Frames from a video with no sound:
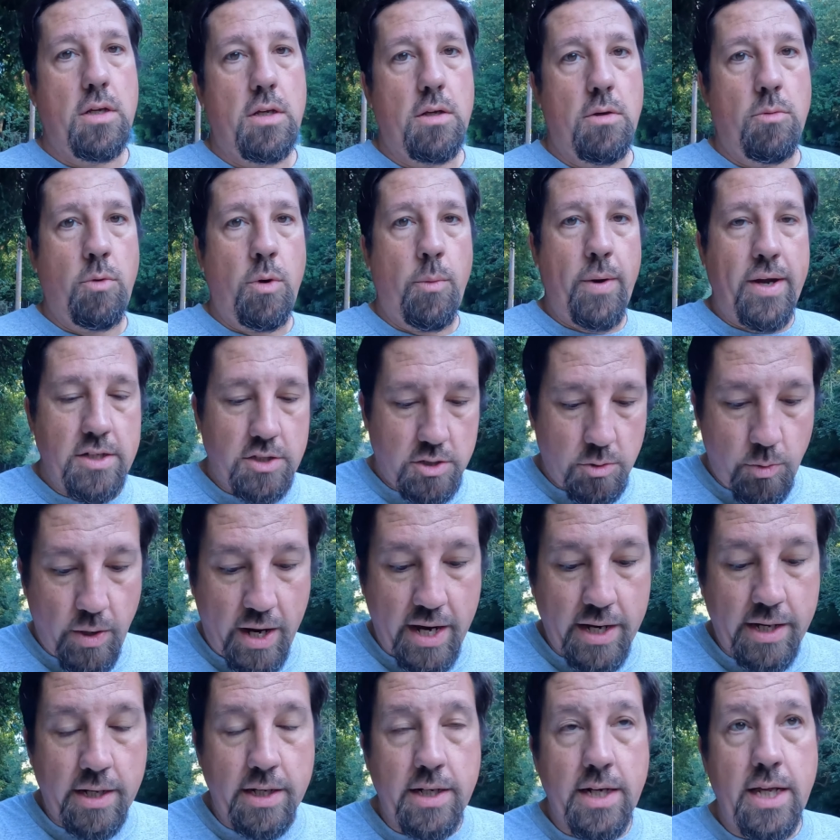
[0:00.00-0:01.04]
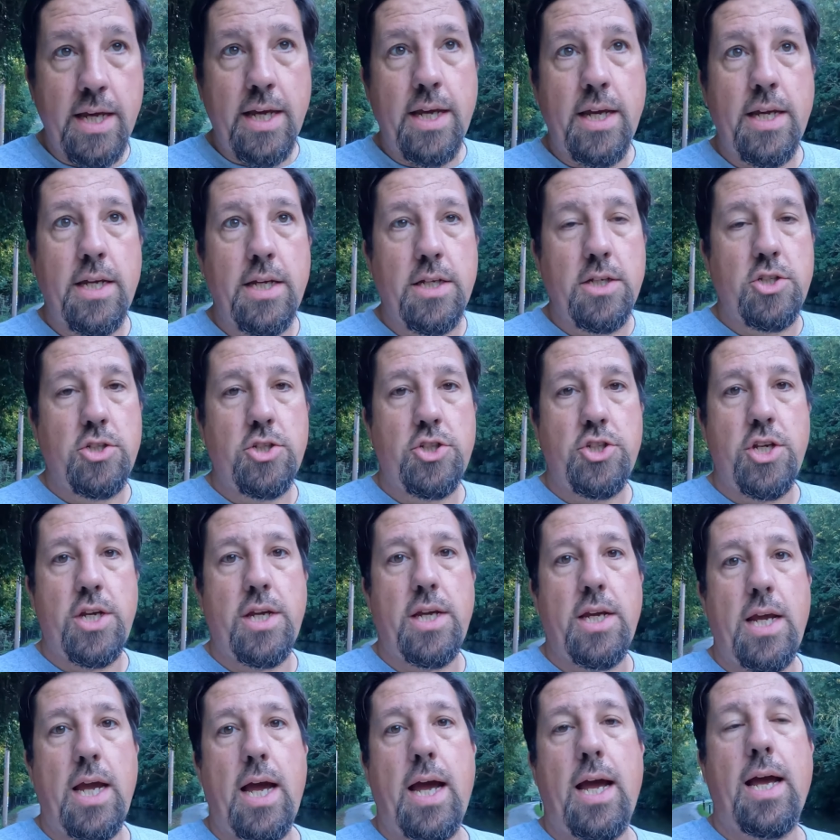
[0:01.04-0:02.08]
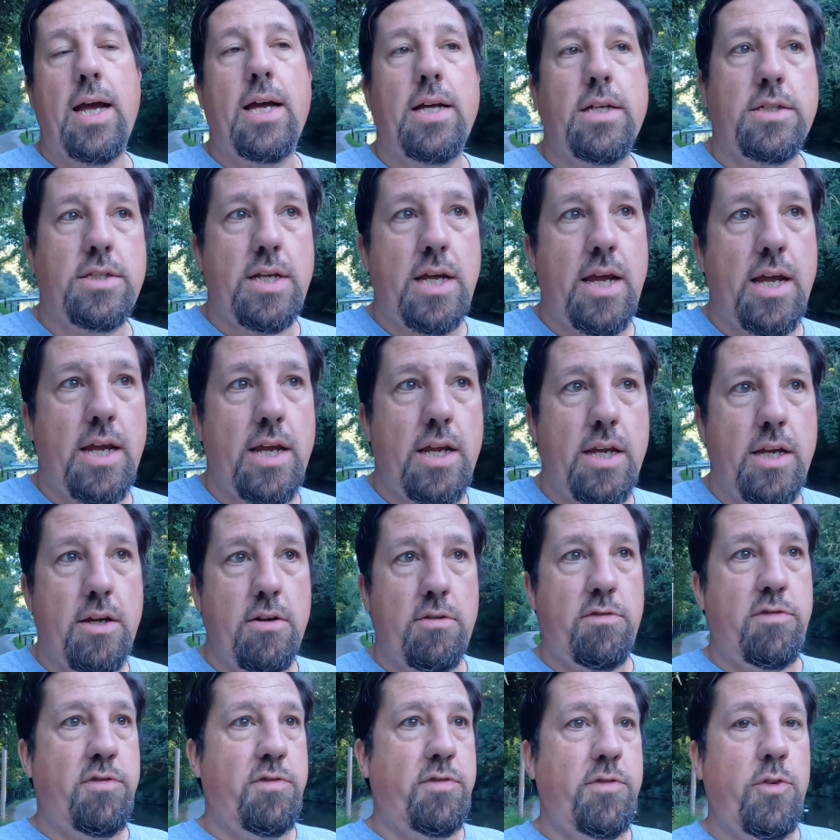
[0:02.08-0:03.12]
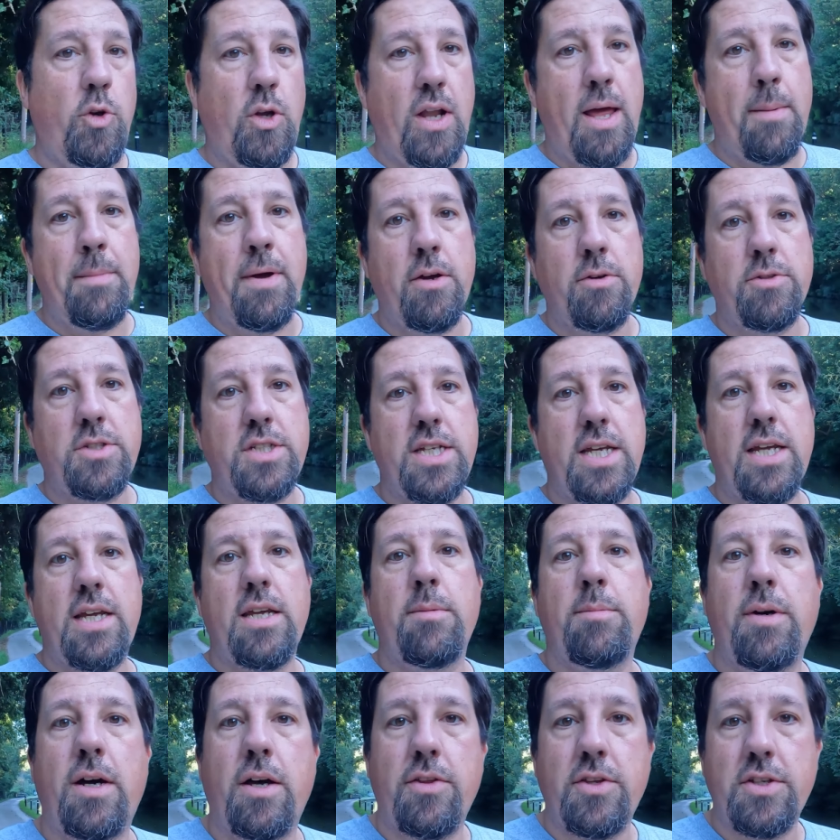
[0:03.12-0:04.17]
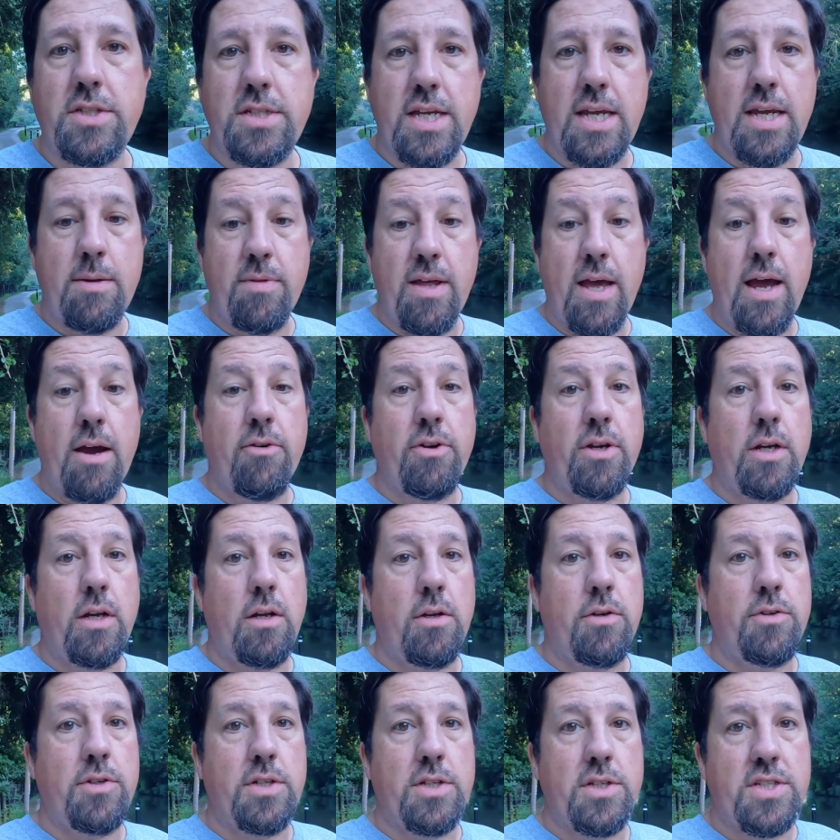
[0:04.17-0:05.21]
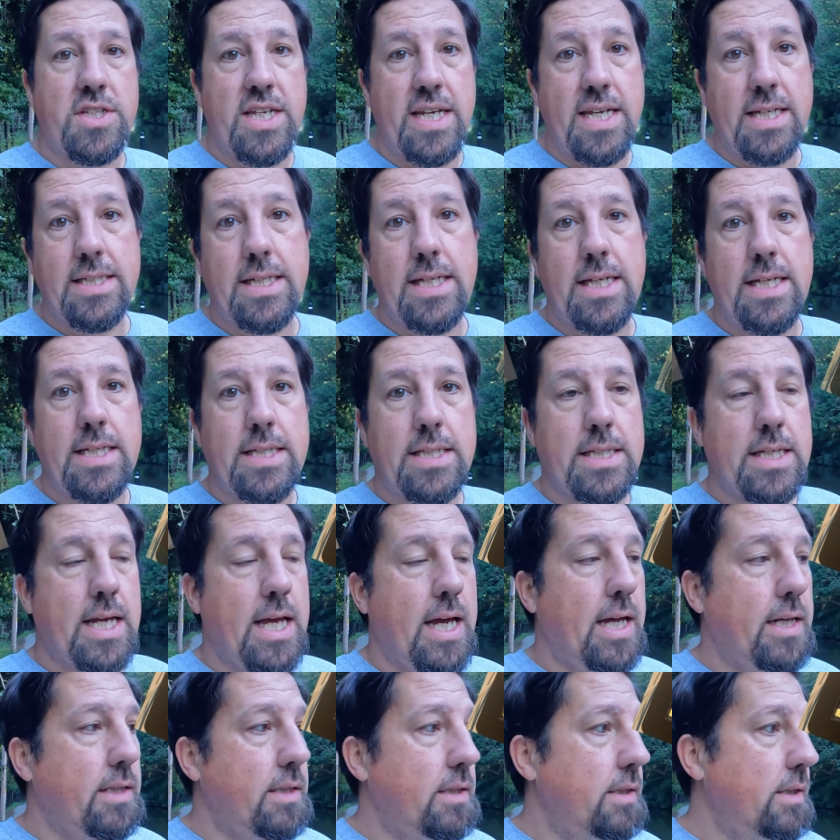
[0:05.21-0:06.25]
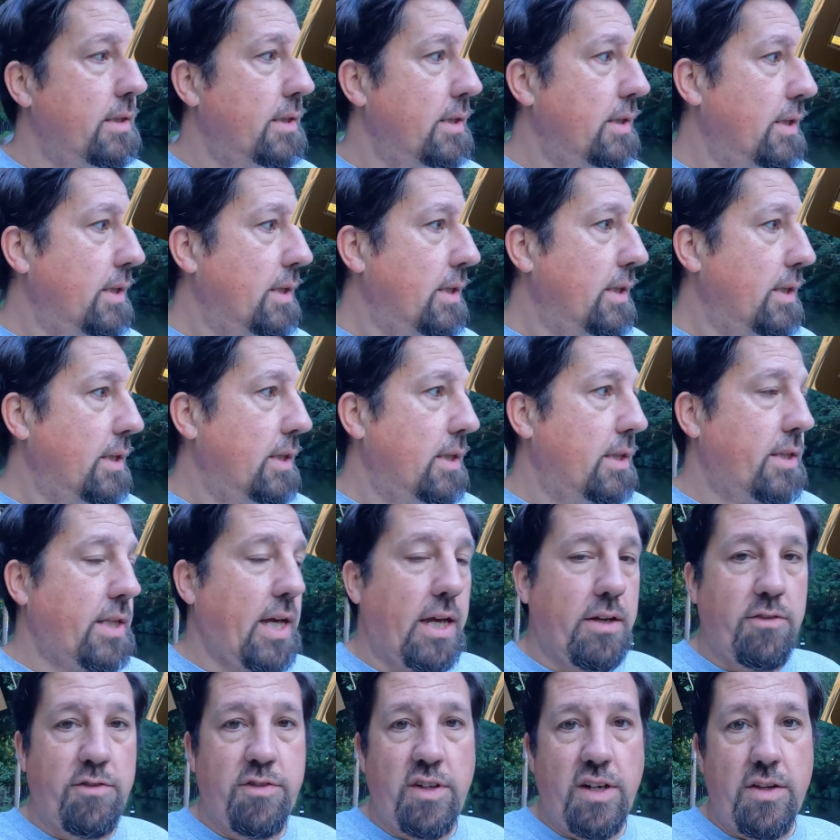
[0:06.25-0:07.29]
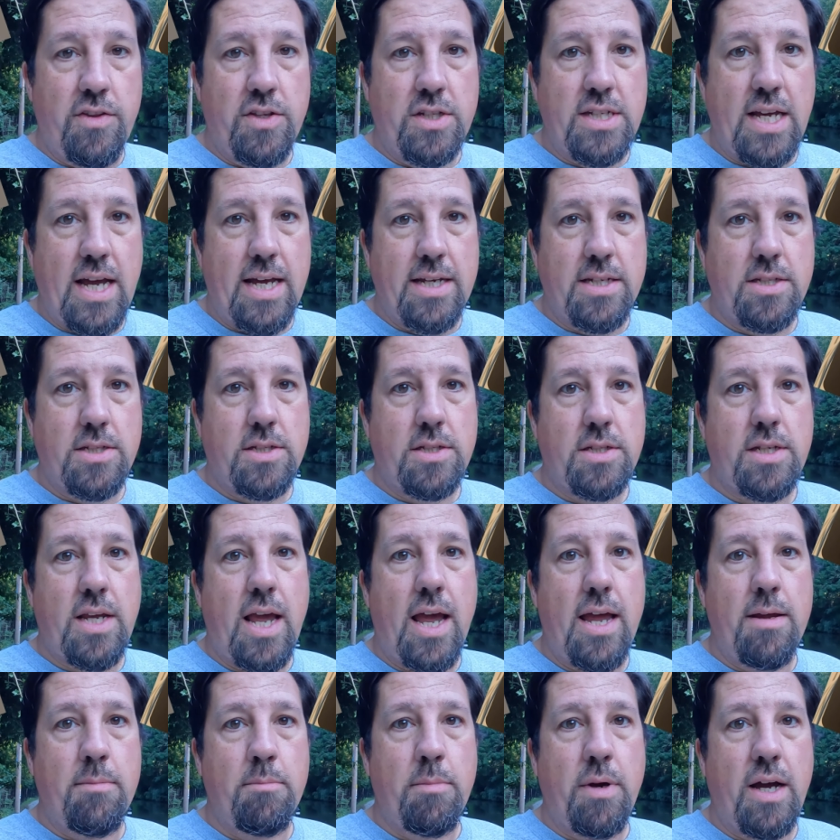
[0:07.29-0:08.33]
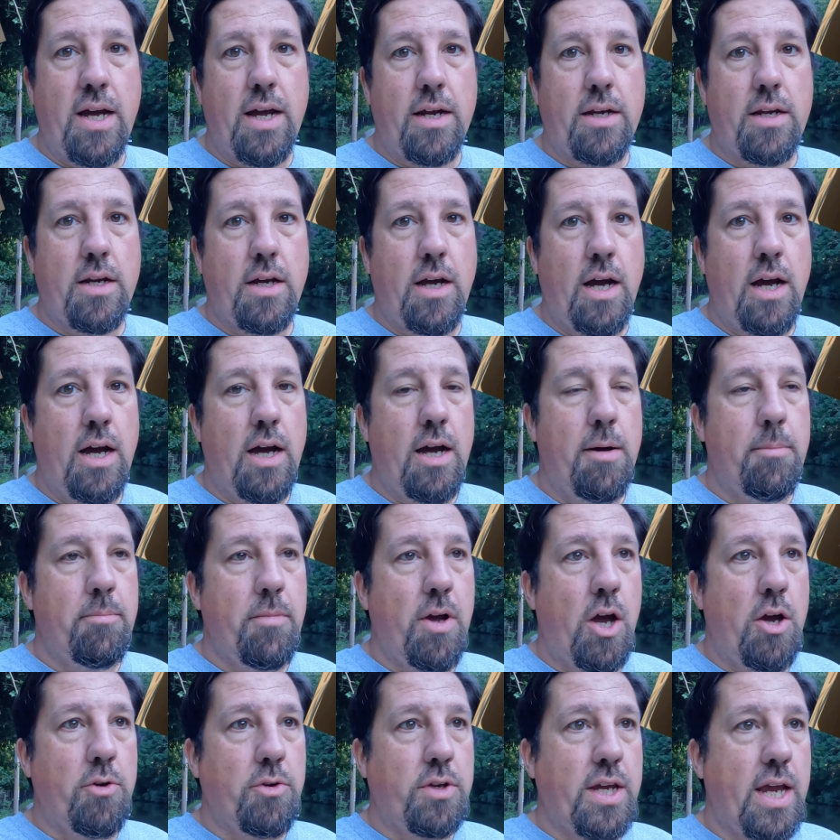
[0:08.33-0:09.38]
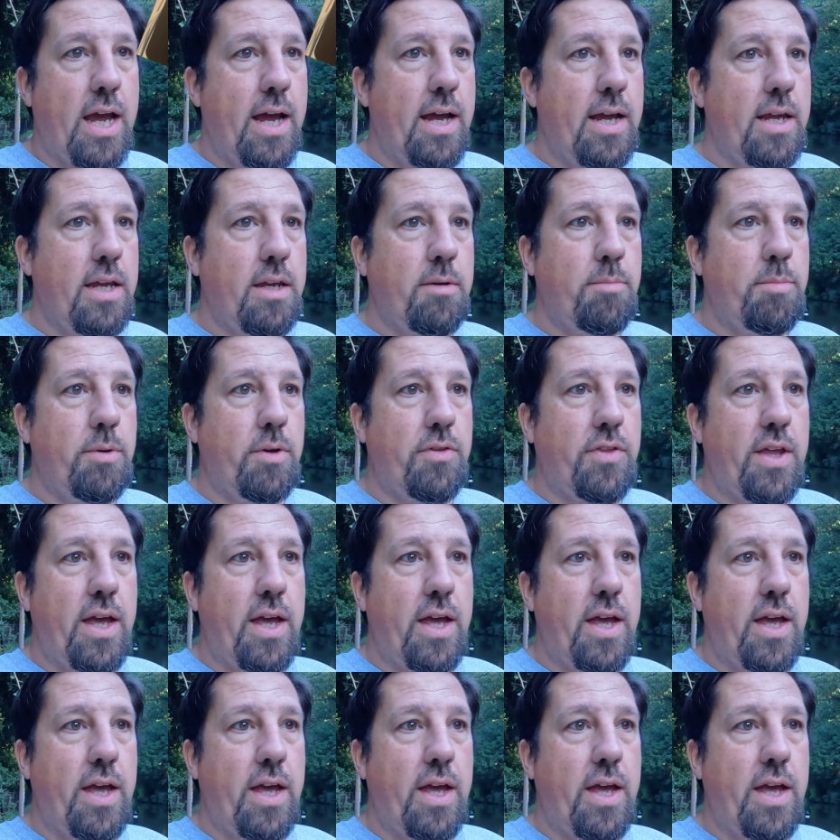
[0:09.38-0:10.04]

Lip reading: We went to A&E. She had a full MOT by the team there, including a CT scan. Thankfully the tests came back okay, but